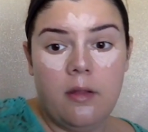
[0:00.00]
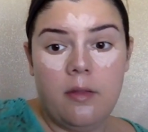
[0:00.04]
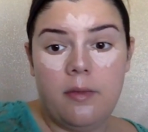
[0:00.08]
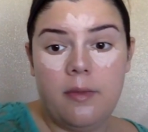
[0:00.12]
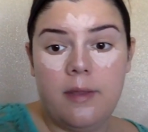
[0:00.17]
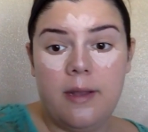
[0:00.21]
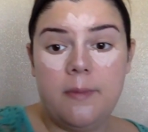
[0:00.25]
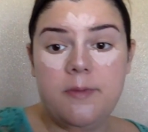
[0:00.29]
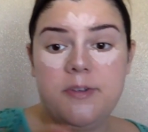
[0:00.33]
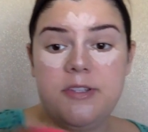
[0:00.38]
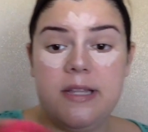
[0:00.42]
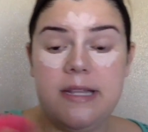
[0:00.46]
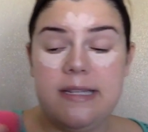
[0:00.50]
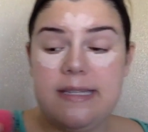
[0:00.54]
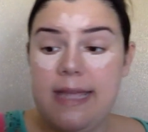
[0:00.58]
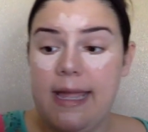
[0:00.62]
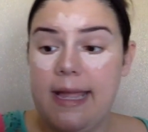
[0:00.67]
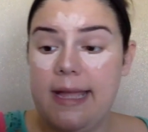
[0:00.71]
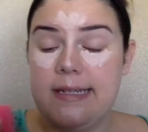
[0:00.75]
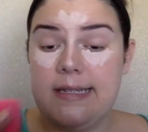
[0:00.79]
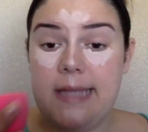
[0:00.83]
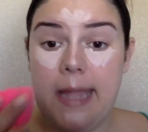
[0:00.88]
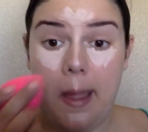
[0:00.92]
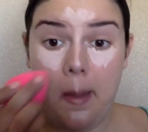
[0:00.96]
And I'm just going to
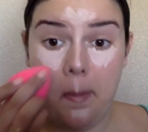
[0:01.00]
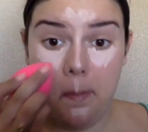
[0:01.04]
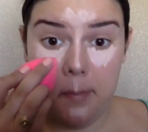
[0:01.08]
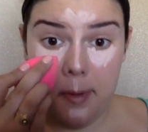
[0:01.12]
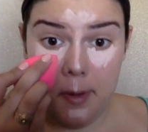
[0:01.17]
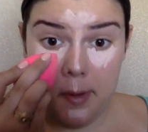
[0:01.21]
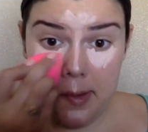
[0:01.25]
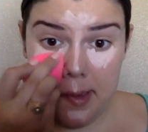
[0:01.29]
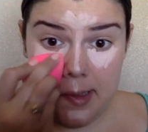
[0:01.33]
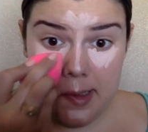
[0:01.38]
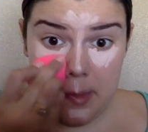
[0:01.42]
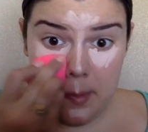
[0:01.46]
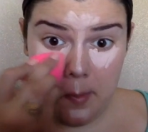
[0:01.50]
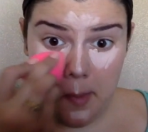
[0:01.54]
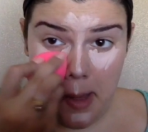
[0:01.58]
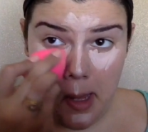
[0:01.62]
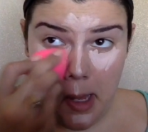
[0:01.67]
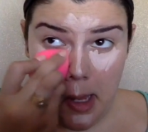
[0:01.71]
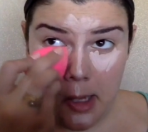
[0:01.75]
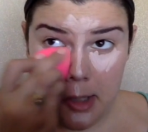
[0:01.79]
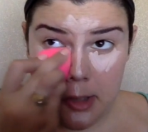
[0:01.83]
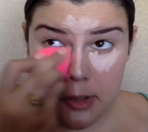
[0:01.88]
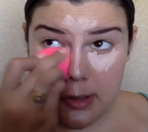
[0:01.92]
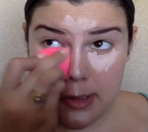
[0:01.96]
take a damp beauty
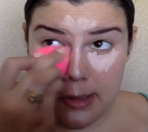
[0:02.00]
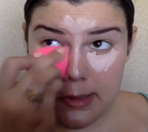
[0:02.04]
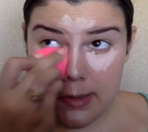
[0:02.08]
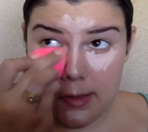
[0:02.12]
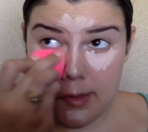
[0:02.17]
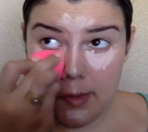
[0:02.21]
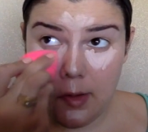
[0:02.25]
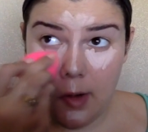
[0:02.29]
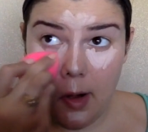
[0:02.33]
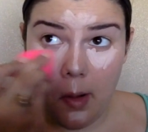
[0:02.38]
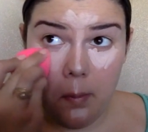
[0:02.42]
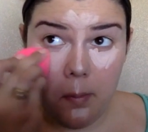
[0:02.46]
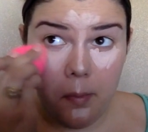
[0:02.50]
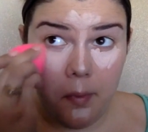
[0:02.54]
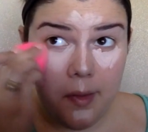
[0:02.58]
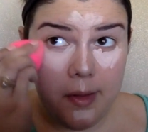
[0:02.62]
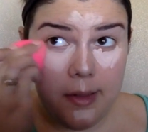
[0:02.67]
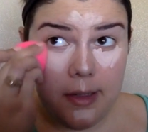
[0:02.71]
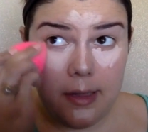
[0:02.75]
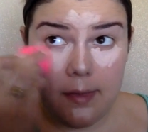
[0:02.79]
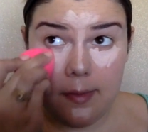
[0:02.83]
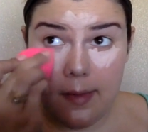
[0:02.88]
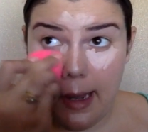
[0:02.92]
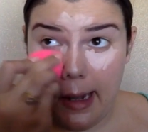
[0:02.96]
sponge and start
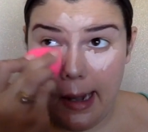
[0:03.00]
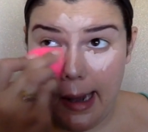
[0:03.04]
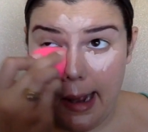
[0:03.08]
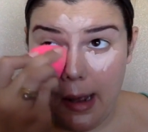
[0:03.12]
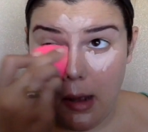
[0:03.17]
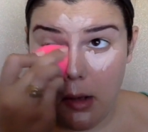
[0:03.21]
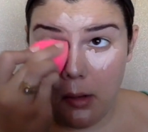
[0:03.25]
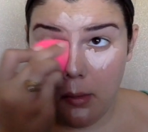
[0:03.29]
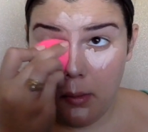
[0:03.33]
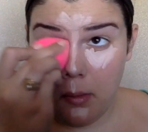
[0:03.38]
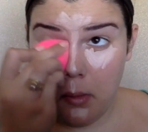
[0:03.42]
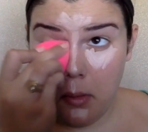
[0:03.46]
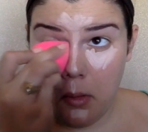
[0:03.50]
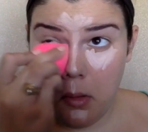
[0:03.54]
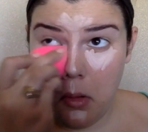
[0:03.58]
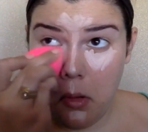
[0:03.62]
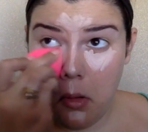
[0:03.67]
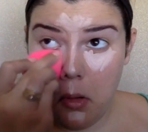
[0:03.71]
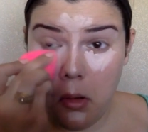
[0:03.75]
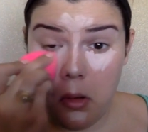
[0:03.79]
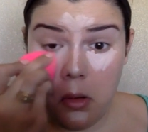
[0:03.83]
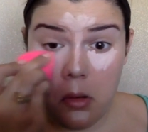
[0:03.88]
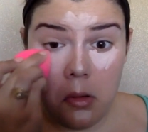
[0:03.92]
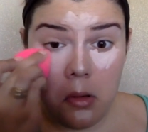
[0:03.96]
blending that out.
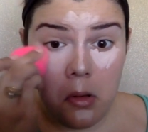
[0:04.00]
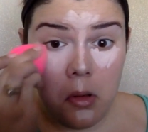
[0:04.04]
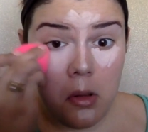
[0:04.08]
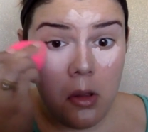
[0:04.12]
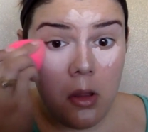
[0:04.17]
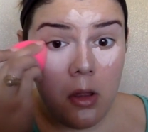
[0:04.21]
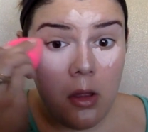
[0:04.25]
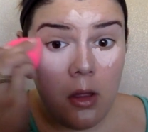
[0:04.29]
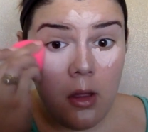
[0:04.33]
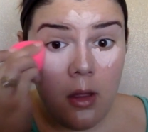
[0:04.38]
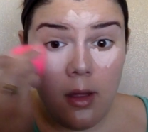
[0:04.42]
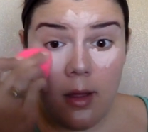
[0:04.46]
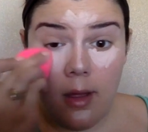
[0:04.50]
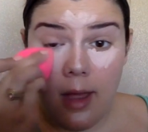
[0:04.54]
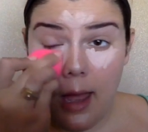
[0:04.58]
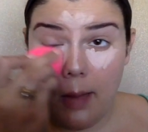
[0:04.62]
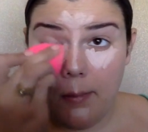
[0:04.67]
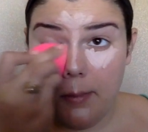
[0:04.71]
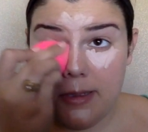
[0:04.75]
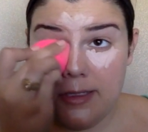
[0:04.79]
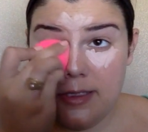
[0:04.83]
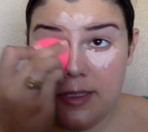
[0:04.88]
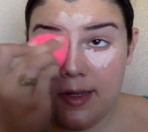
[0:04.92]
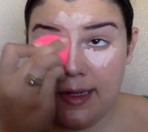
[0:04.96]

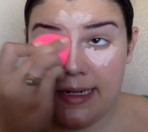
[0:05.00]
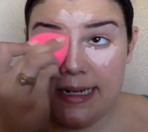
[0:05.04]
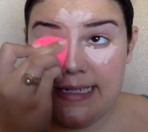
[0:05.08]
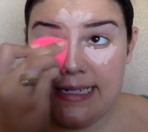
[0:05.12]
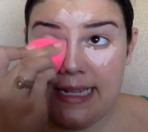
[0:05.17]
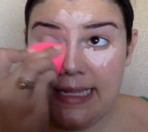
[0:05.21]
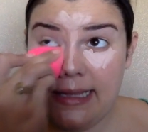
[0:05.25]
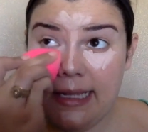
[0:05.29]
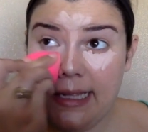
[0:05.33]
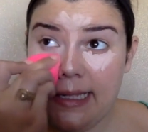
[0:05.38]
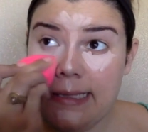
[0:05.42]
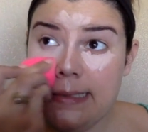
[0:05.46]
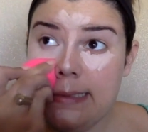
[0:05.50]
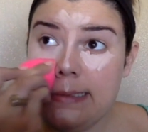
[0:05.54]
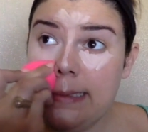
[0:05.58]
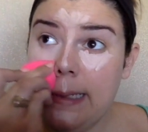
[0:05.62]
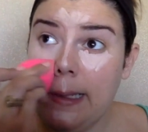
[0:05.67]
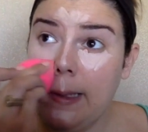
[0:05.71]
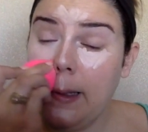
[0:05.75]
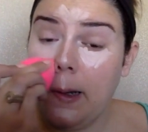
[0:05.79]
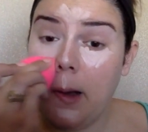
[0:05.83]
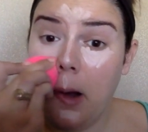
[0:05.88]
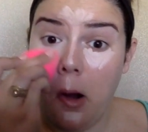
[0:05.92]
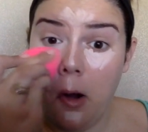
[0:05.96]
I'm also going to take the
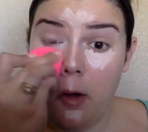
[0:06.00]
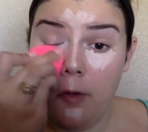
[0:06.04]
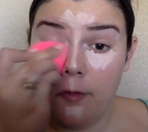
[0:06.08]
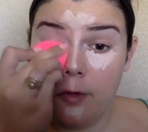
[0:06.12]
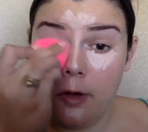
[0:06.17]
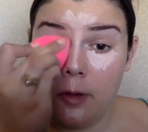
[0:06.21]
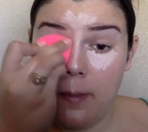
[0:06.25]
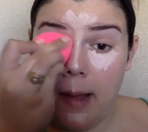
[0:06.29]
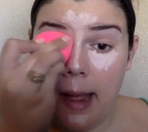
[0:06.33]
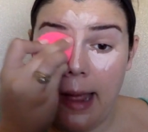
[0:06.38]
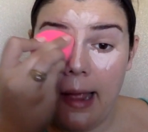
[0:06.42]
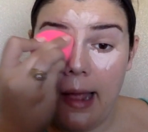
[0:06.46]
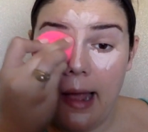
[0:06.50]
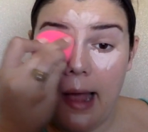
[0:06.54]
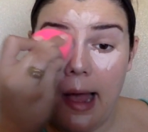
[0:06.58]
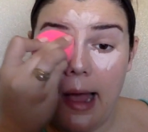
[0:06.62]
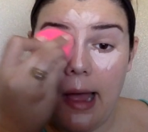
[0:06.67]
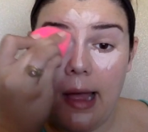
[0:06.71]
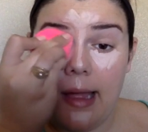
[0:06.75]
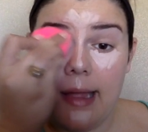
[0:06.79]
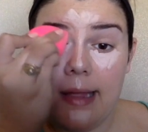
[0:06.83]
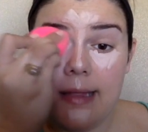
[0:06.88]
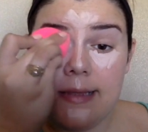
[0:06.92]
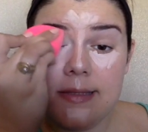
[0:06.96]
concealer over my
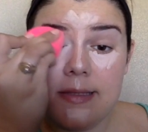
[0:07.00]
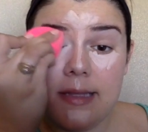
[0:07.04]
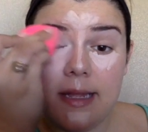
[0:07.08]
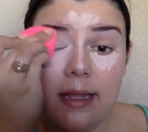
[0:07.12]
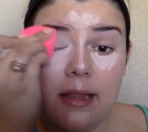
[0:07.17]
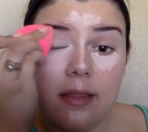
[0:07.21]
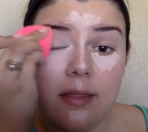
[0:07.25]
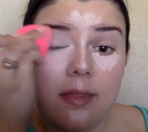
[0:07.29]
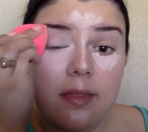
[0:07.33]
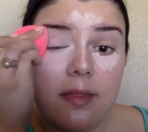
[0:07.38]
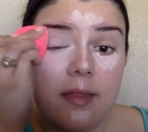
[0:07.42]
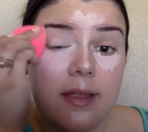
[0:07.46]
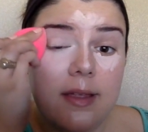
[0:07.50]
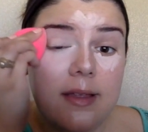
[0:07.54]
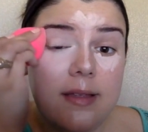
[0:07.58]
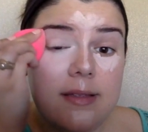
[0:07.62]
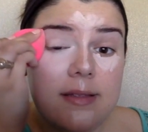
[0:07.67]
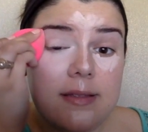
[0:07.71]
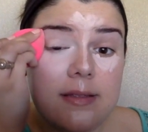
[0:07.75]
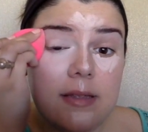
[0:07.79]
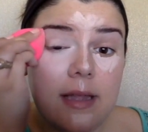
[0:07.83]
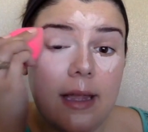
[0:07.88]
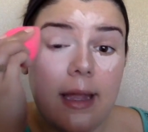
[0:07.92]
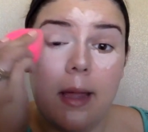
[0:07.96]
eyes like
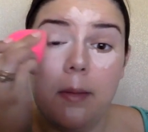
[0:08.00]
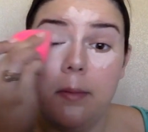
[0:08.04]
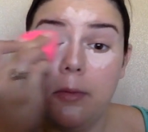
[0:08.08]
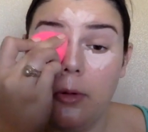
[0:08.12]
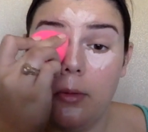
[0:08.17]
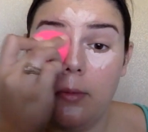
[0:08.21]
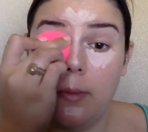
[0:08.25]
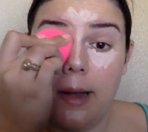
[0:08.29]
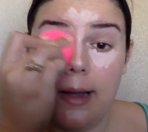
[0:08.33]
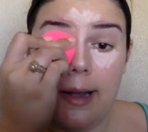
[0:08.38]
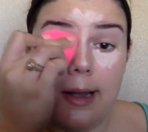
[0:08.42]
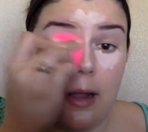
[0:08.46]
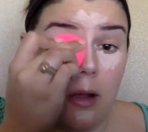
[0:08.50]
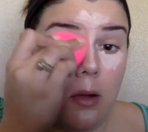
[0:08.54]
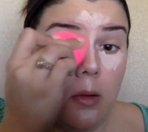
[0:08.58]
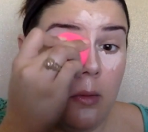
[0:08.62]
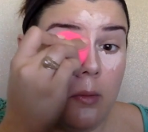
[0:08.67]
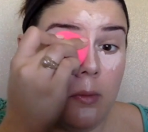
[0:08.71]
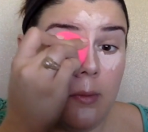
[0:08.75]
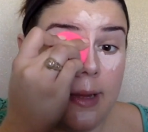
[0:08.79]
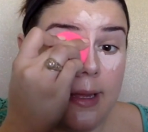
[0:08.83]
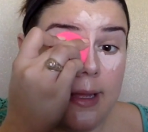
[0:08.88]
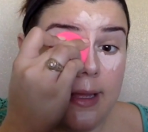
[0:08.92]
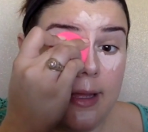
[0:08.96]
this, like I'm doing right now,
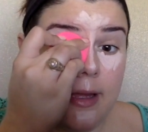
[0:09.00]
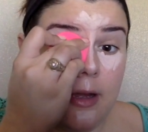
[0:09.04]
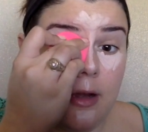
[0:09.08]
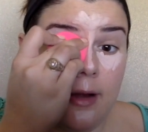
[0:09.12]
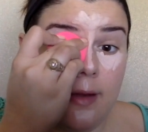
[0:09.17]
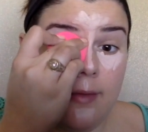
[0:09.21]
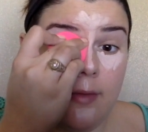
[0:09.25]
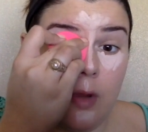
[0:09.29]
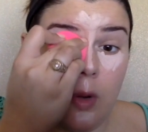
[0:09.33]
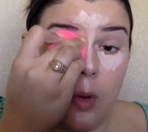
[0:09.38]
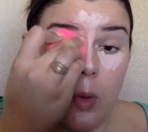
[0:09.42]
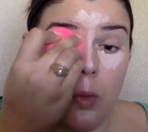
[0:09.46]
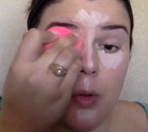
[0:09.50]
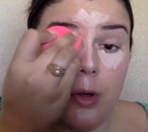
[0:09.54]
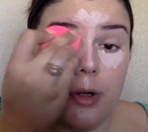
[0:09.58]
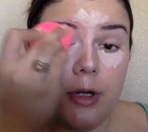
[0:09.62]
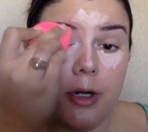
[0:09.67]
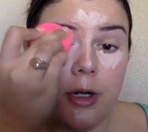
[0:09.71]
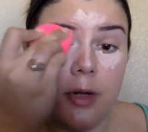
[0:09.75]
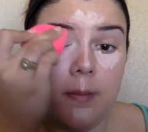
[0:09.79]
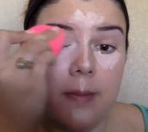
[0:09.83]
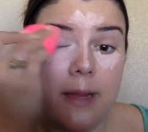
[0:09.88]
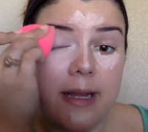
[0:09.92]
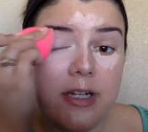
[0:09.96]
right here in the
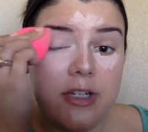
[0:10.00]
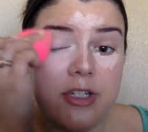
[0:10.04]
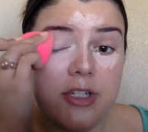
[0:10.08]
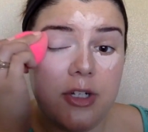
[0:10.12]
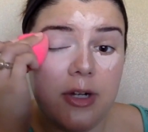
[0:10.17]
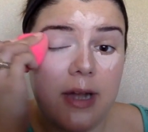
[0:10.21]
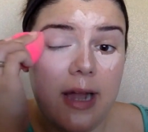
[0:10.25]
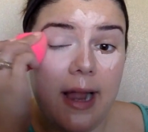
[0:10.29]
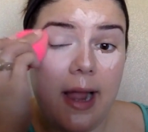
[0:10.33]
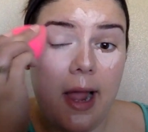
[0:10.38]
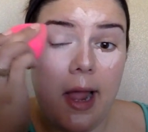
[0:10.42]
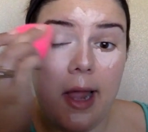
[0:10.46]
corner. Make sure